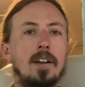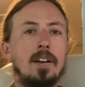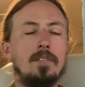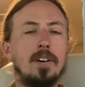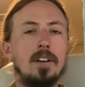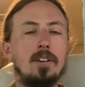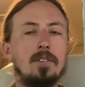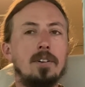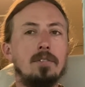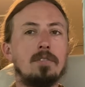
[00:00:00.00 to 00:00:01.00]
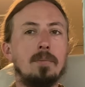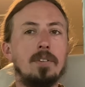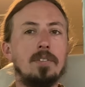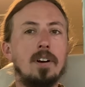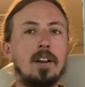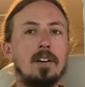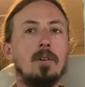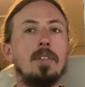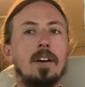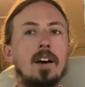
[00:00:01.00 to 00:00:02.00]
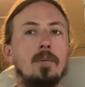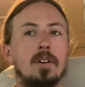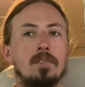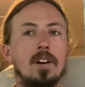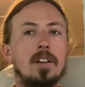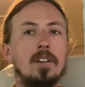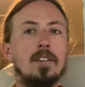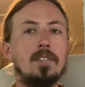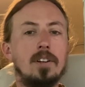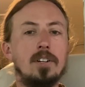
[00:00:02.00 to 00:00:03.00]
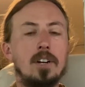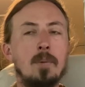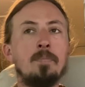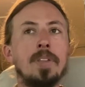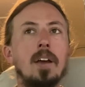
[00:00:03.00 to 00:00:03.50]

And if I'd used those from the start, I don't think I would have run into this issue.